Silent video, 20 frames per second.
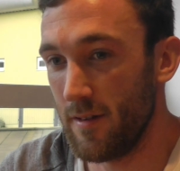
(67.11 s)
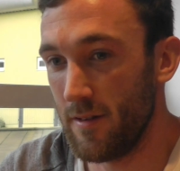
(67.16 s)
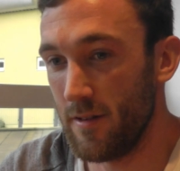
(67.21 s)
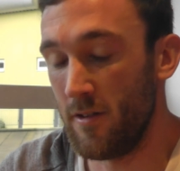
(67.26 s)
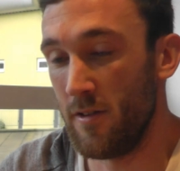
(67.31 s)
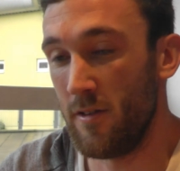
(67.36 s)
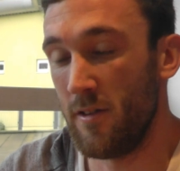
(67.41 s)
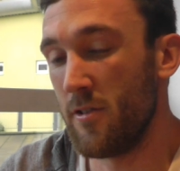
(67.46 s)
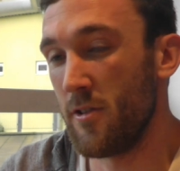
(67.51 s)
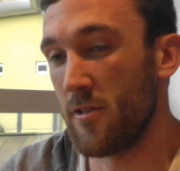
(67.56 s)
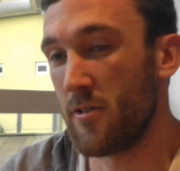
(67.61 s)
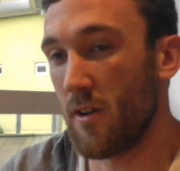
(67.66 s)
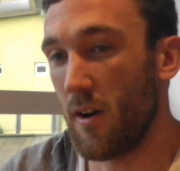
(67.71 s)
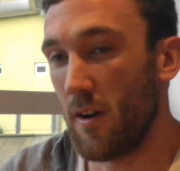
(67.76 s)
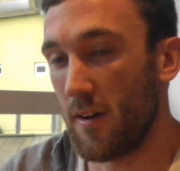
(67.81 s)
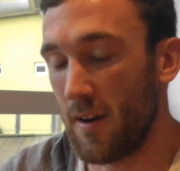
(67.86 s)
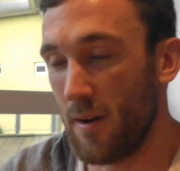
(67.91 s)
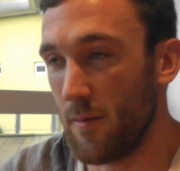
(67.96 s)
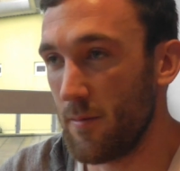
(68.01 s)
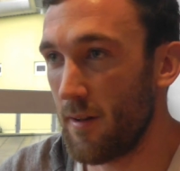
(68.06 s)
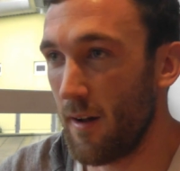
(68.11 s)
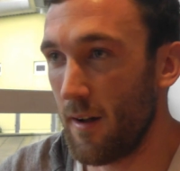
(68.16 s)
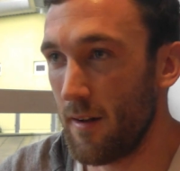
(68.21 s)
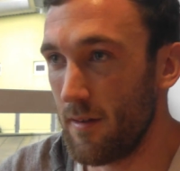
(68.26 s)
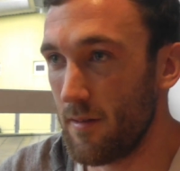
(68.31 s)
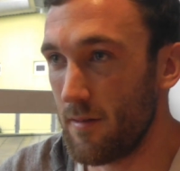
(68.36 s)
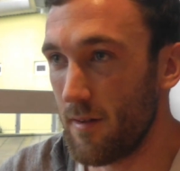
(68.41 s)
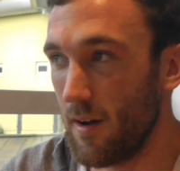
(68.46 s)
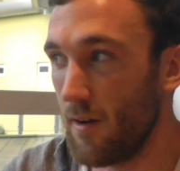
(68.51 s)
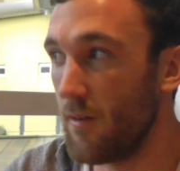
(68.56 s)
You just got to keep telling
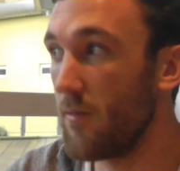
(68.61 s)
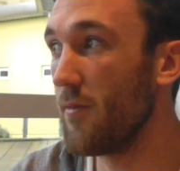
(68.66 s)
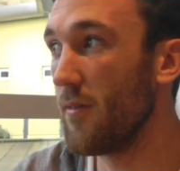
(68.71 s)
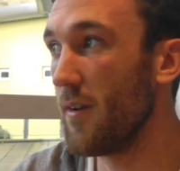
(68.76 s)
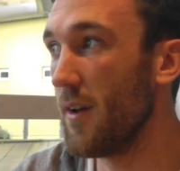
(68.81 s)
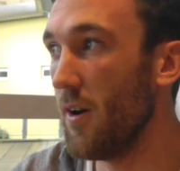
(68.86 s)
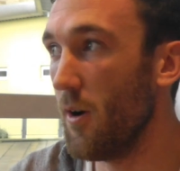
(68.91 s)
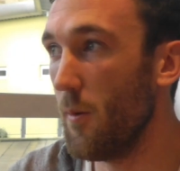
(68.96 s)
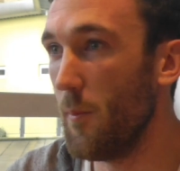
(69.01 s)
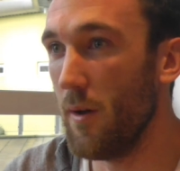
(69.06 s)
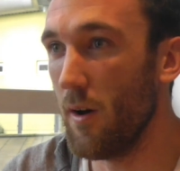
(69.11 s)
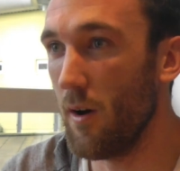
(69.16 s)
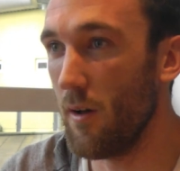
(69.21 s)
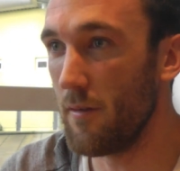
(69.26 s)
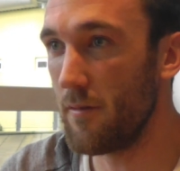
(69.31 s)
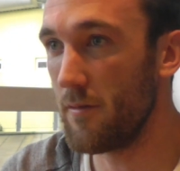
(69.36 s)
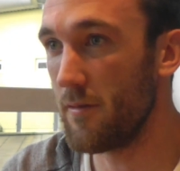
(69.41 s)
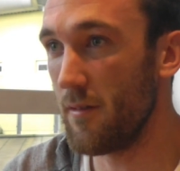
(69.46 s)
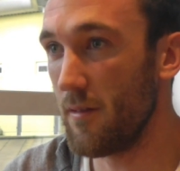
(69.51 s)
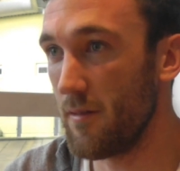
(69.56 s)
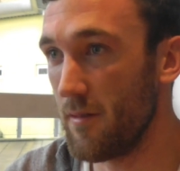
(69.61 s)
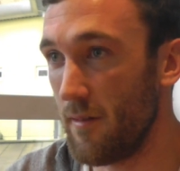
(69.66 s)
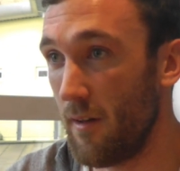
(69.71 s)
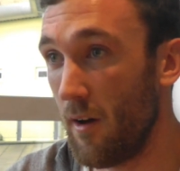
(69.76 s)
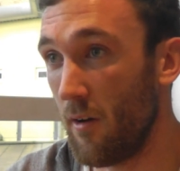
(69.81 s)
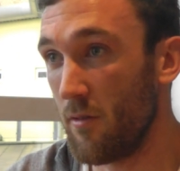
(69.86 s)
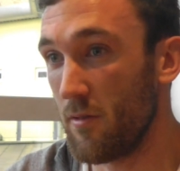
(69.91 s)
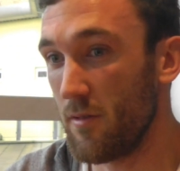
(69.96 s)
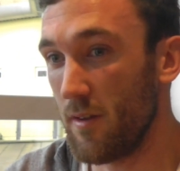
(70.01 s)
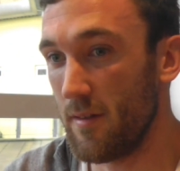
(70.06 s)
yourself it'll be on.
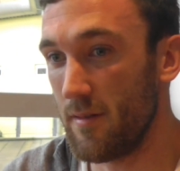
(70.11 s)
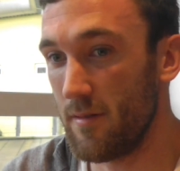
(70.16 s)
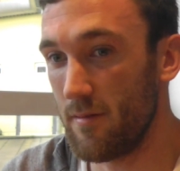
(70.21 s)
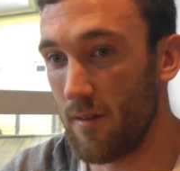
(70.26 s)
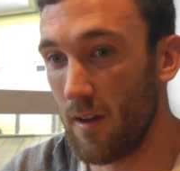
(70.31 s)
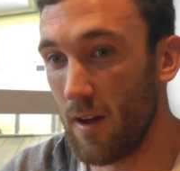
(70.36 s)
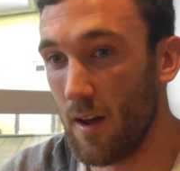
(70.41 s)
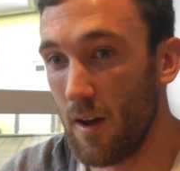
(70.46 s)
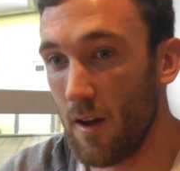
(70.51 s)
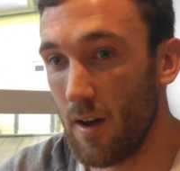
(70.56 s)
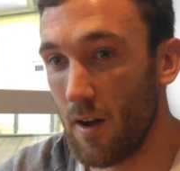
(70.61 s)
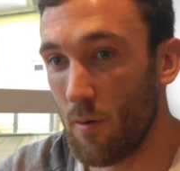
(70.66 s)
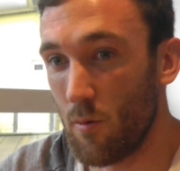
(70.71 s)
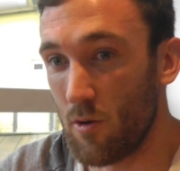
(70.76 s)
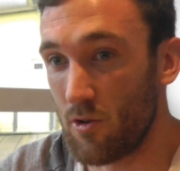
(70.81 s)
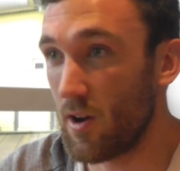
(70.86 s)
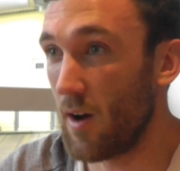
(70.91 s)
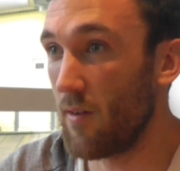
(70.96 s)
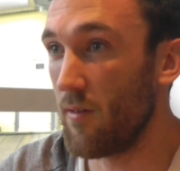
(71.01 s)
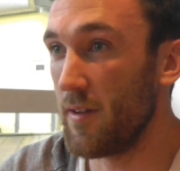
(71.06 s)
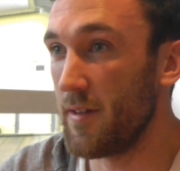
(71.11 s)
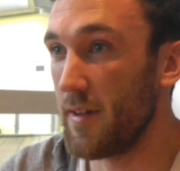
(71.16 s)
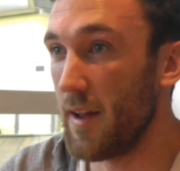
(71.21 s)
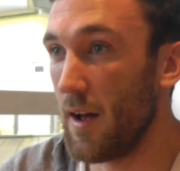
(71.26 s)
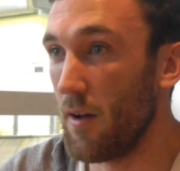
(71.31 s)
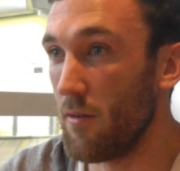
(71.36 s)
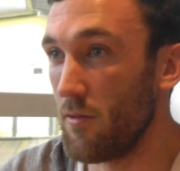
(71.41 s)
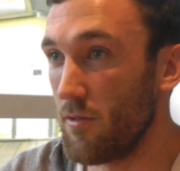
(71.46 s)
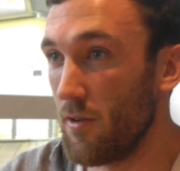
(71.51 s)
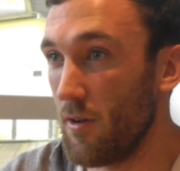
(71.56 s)
Obviously, we're travelling
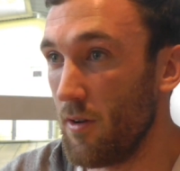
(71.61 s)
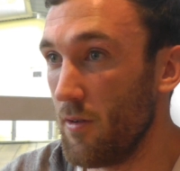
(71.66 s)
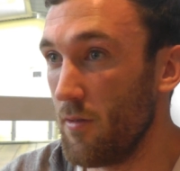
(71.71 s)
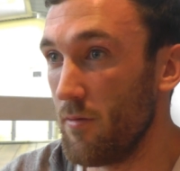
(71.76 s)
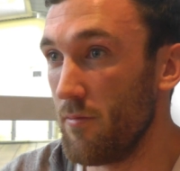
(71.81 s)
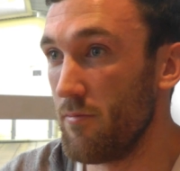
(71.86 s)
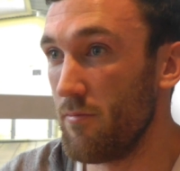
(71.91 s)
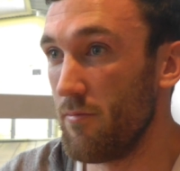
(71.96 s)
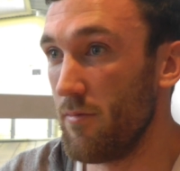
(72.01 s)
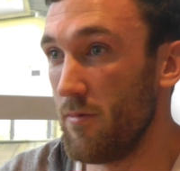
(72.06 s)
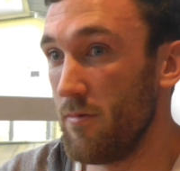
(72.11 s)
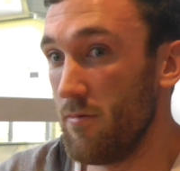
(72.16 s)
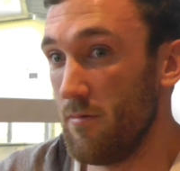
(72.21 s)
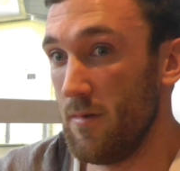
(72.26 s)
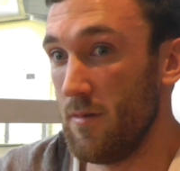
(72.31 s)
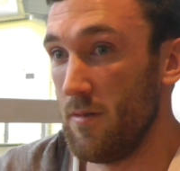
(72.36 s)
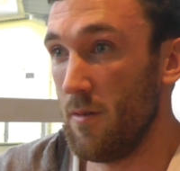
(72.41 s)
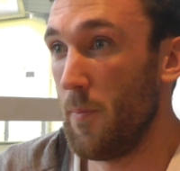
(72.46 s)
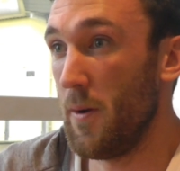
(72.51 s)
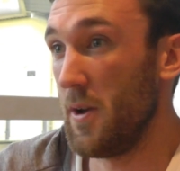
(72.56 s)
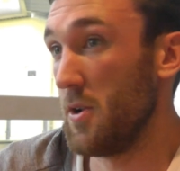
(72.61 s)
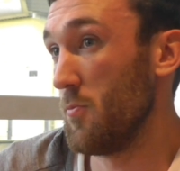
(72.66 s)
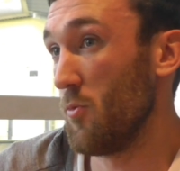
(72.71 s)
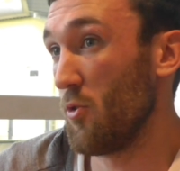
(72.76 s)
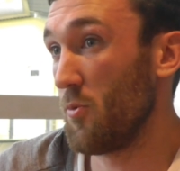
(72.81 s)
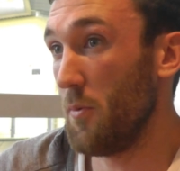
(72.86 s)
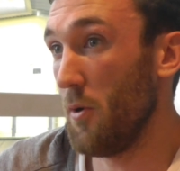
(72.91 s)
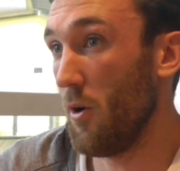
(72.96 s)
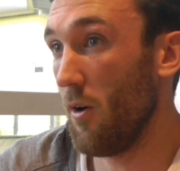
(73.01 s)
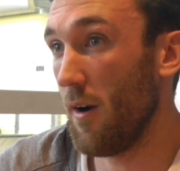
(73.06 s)
down, so the pitch
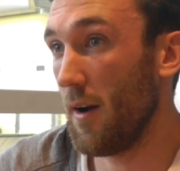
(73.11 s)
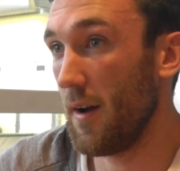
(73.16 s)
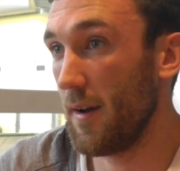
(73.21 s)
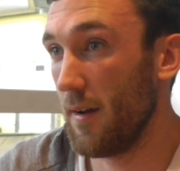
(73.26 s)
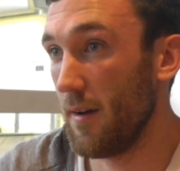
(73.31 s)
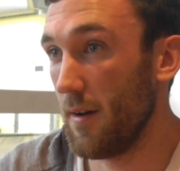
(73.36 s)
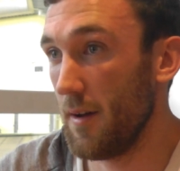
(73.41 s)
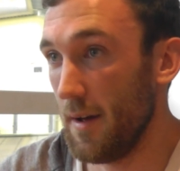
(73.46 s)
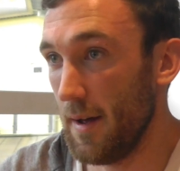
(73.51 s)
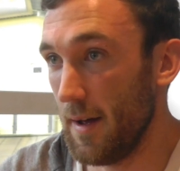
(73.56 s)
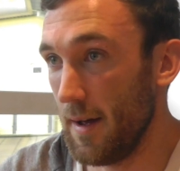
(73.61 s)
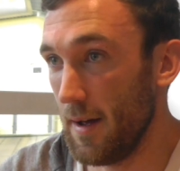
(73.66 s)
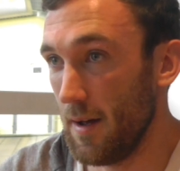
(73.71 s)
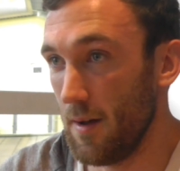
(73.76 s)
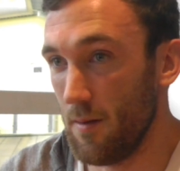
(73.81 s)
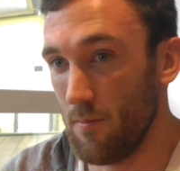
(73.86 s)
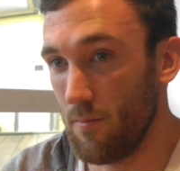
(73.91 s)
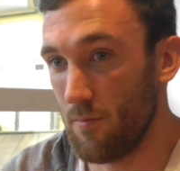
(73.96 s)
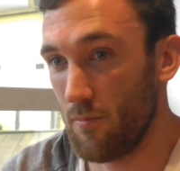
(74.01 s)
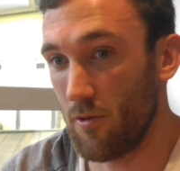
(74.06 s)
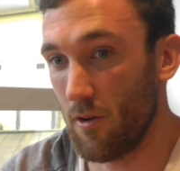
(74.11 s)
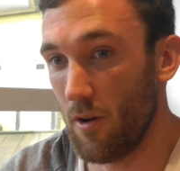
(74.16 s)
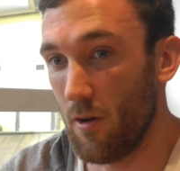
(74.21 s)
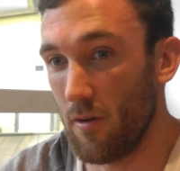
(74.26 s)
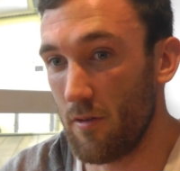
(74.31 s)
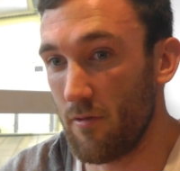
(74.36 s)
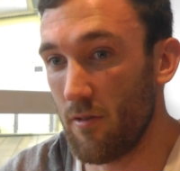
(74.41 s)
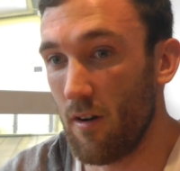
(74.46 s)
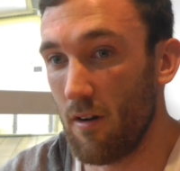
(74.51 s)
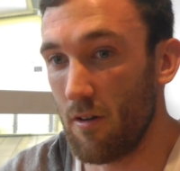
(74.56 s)
must be all right. Um, so
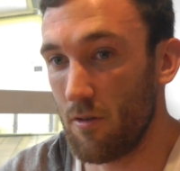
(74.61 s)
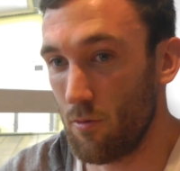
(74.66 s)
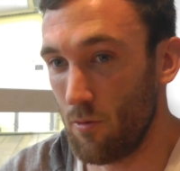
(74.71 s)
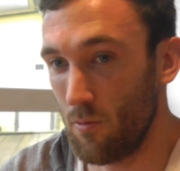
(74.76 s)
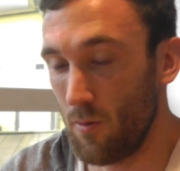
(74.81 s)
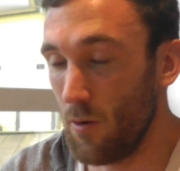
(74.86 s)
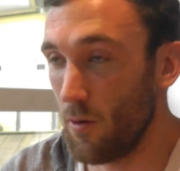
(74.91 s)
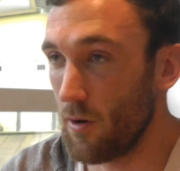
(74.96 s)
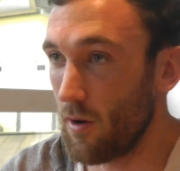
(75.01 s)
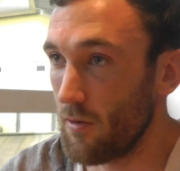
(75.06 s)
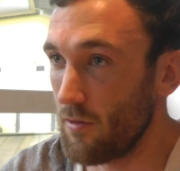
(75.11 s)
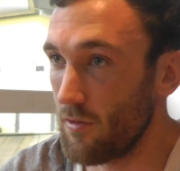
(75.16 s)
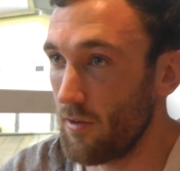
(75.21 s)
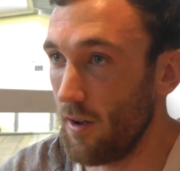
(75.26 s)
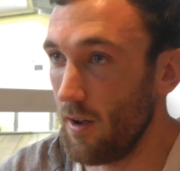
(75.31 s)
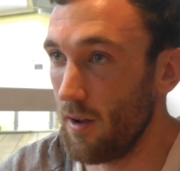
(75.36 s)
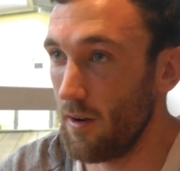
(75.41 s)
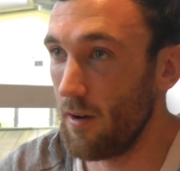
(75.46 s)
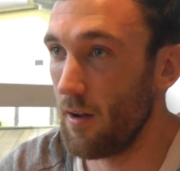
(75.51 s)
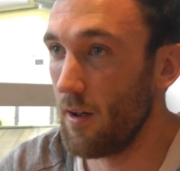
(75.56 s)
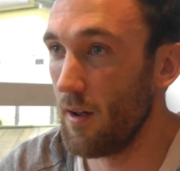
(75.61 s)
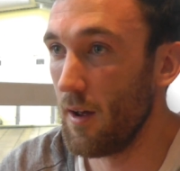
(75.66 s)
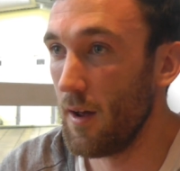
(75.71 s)
as far as we were concerned,